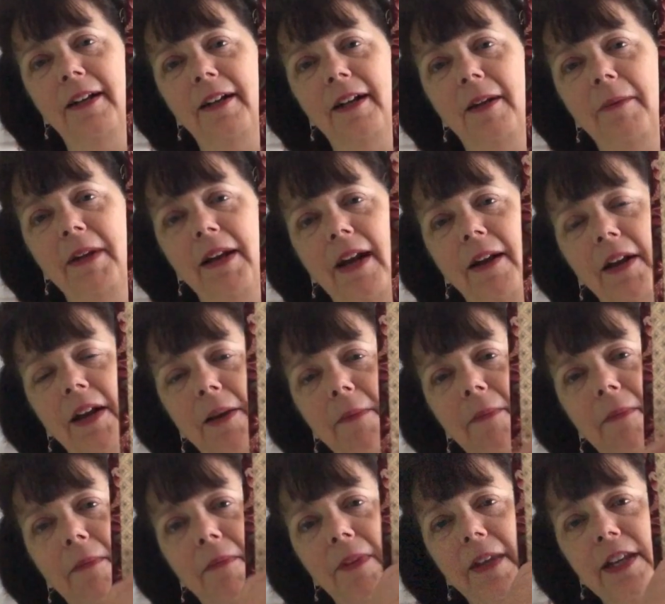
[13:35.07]
I mean,
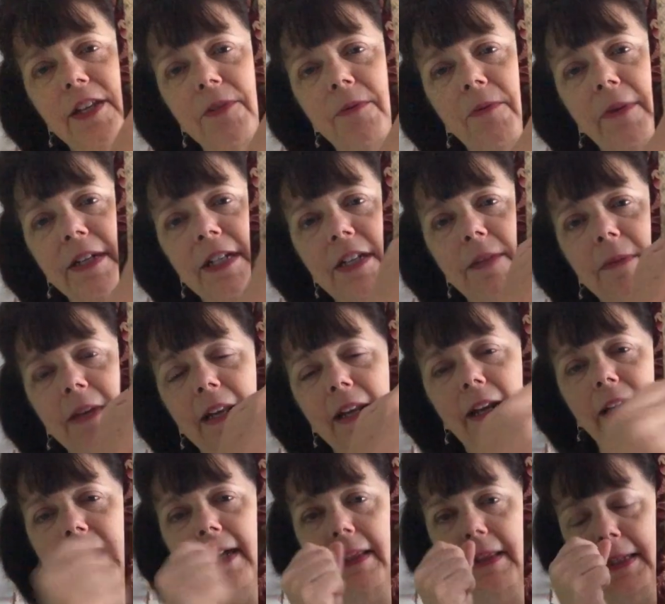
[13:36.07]
these are meant to be
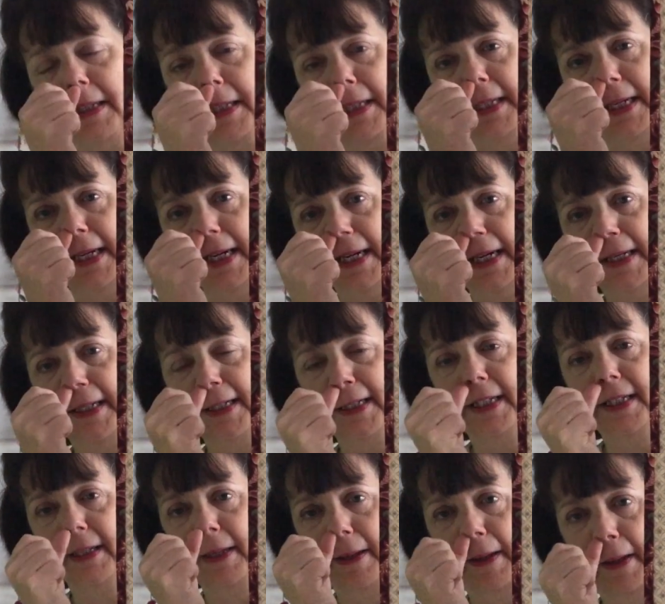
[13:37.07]
like the seeds